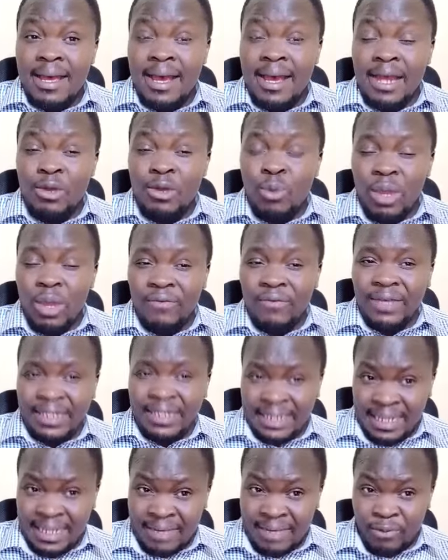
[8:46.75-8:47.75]
had
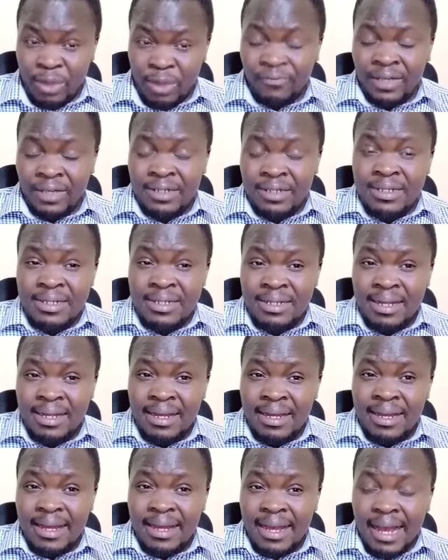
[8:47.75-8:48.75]
wavered
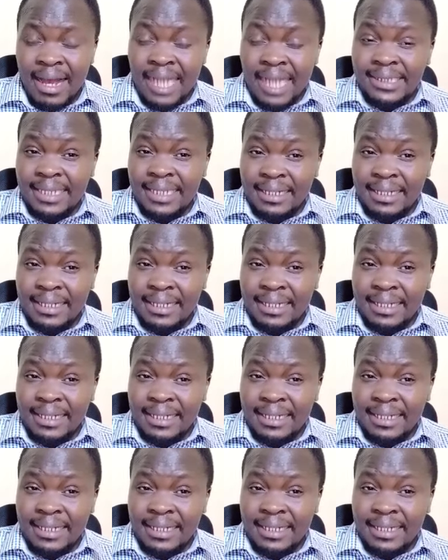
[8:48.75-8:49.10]
as